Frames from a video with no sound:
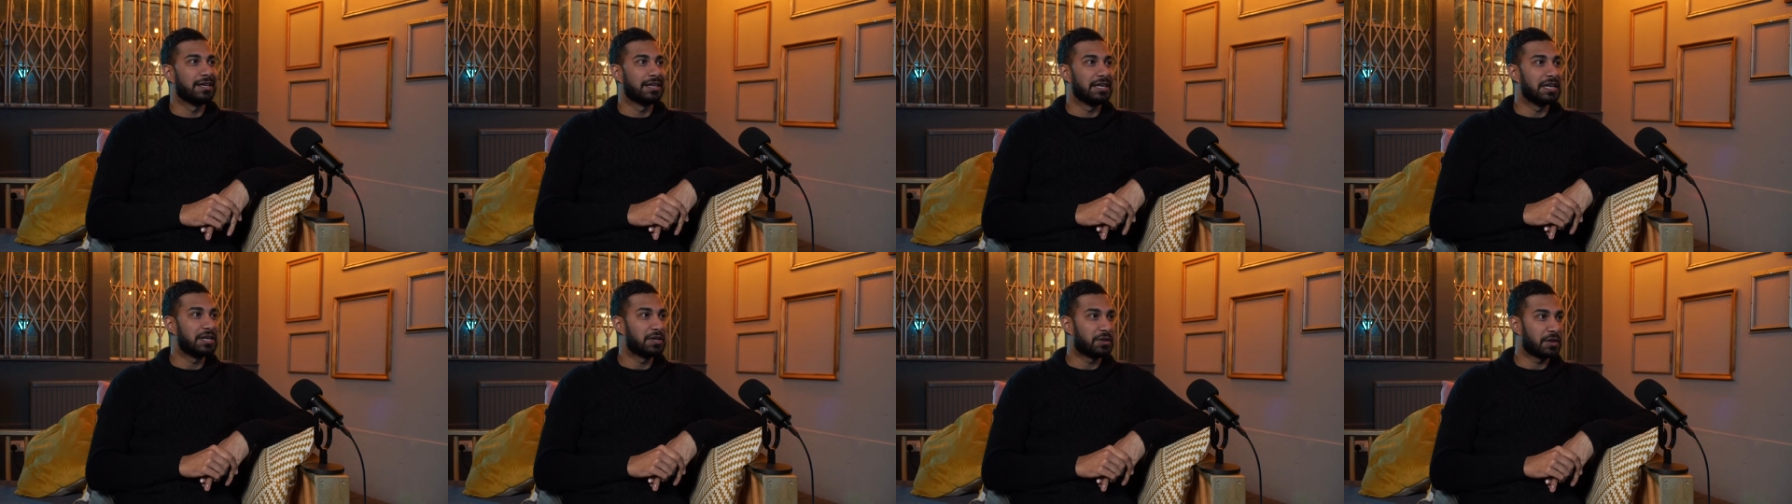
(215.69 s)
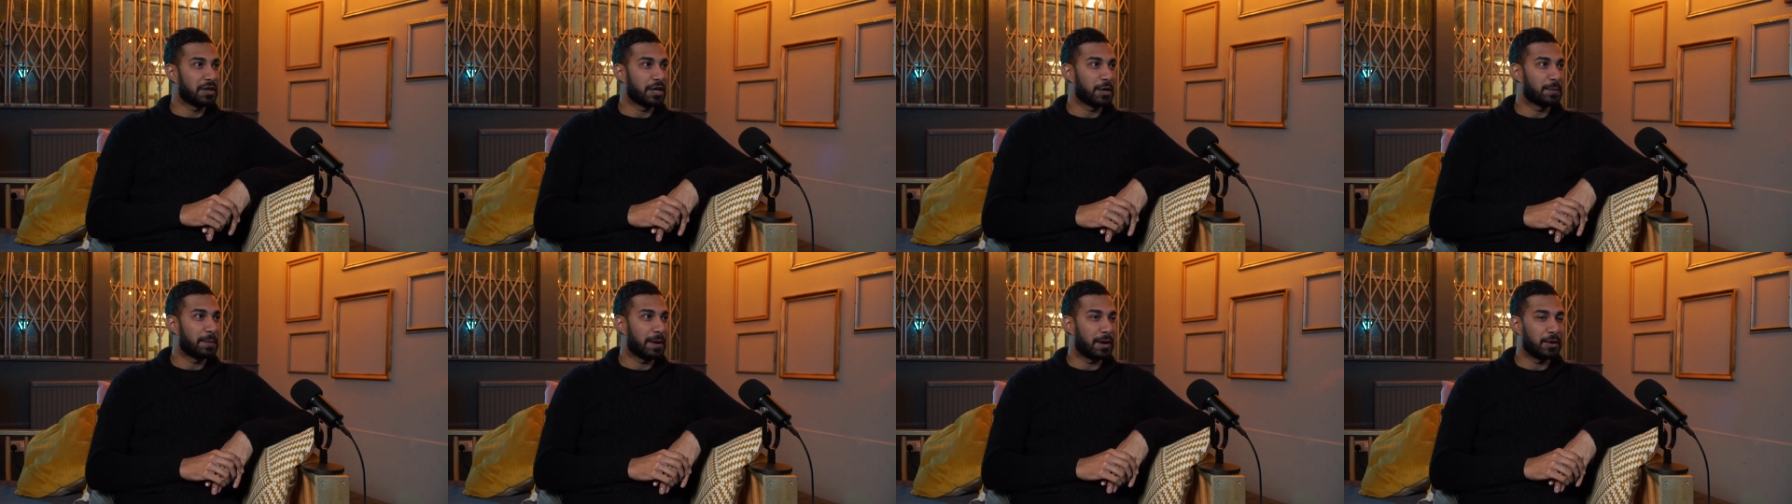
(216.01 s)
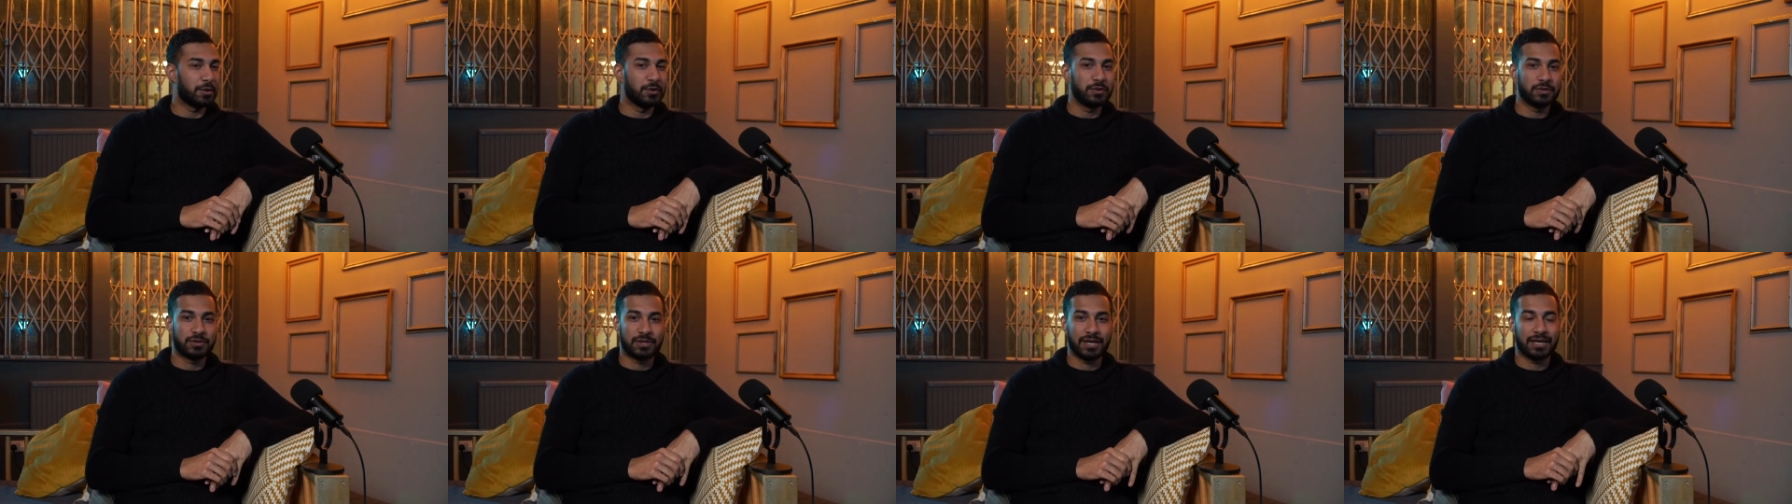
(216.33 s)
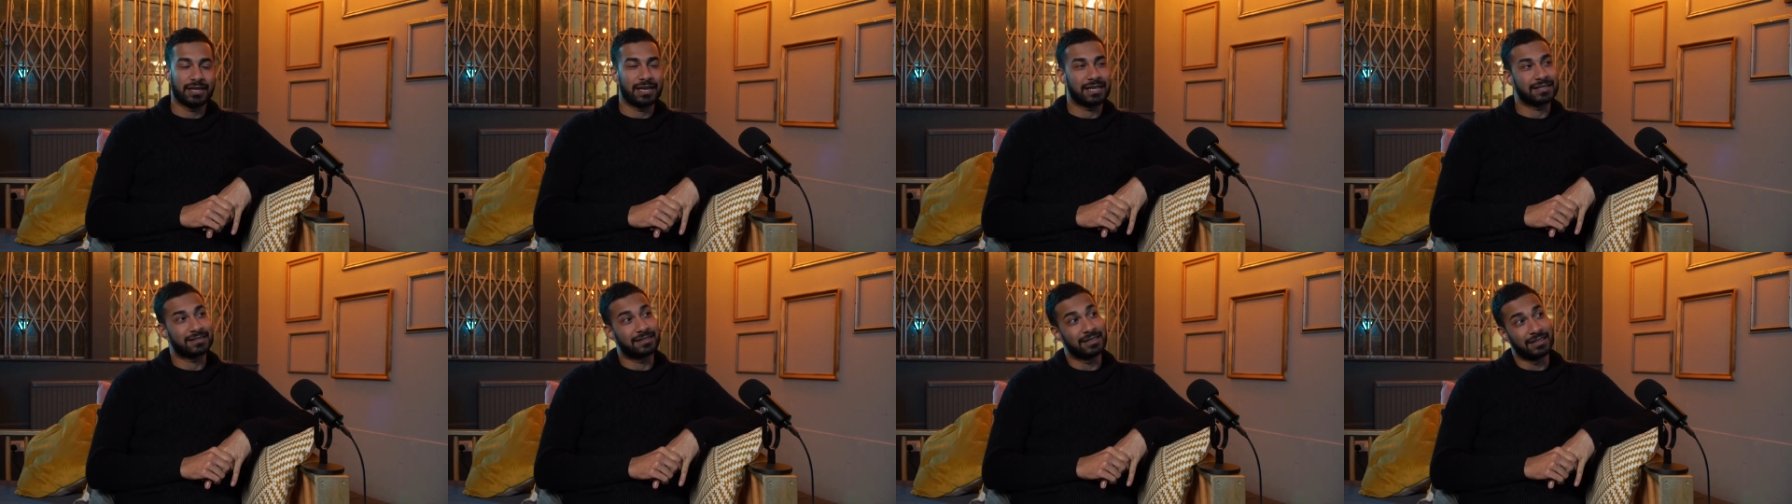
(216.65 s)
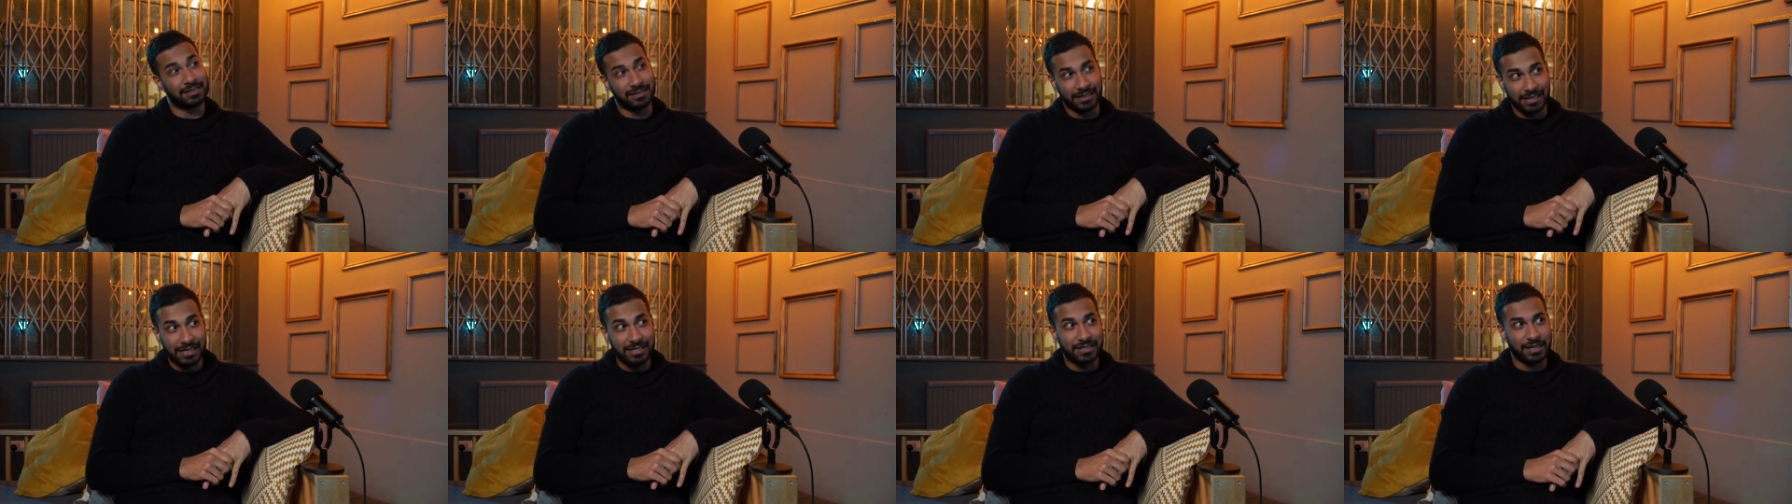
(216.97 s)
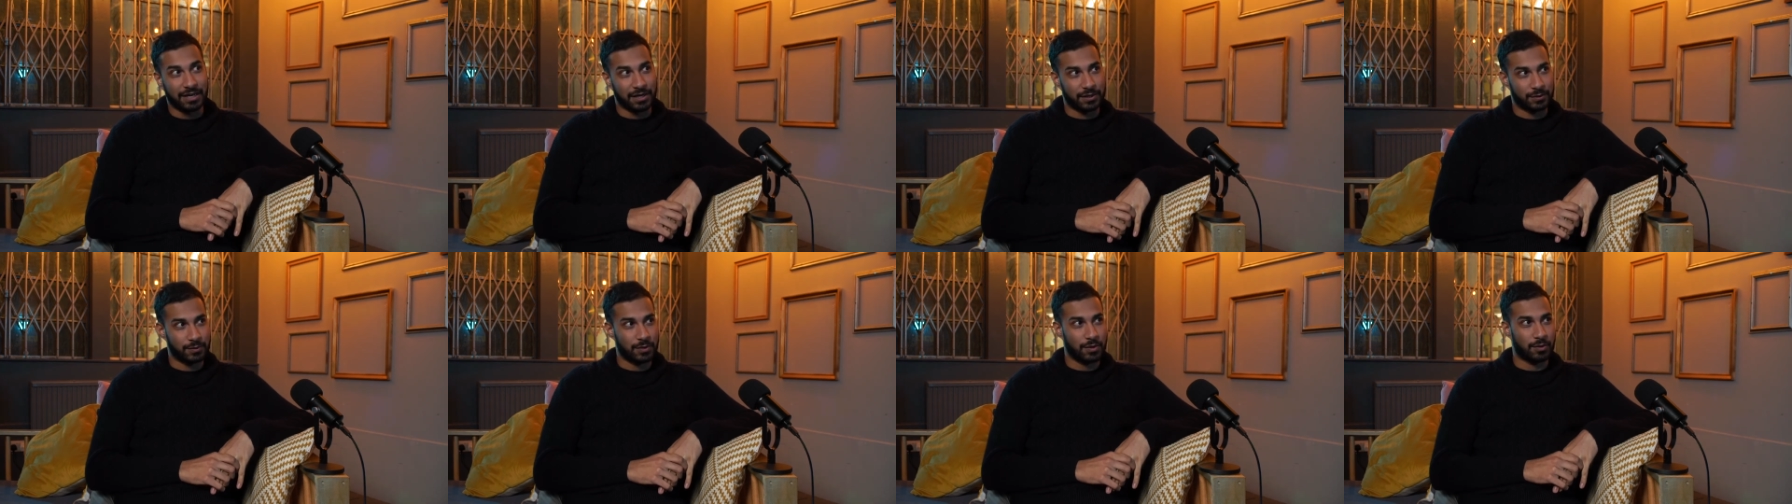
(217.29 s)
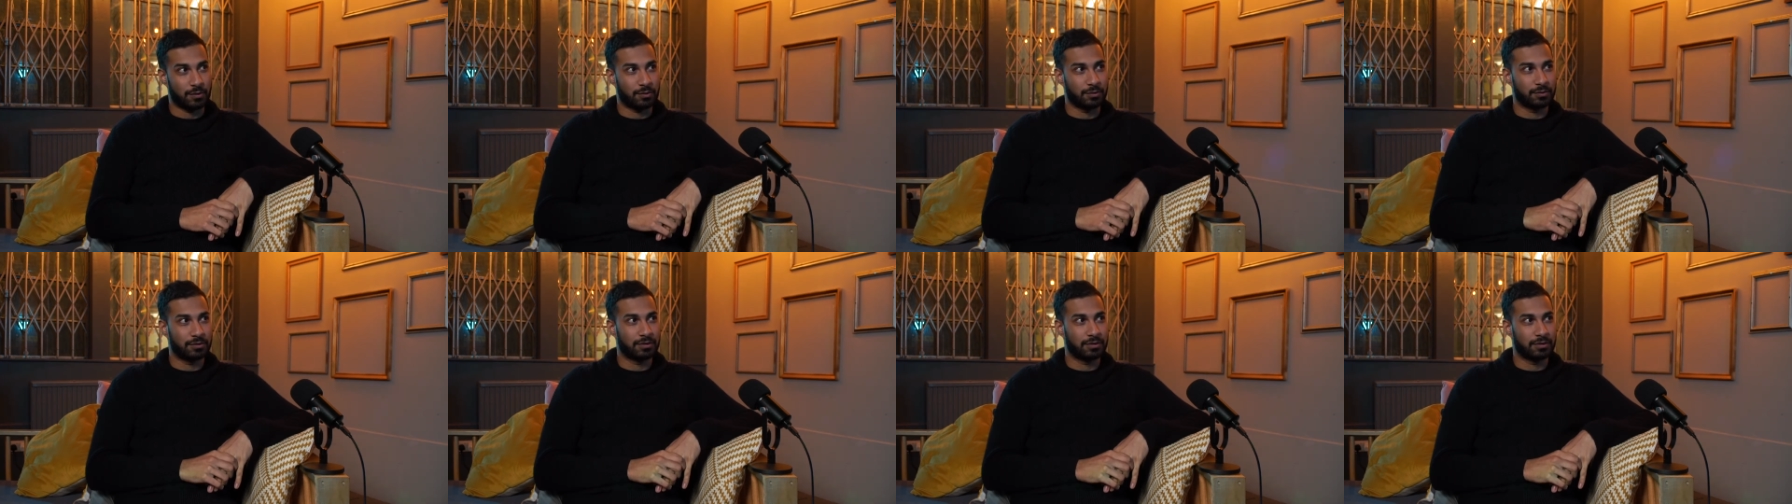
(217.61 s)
need to think about who's sitting next to the DJ as well,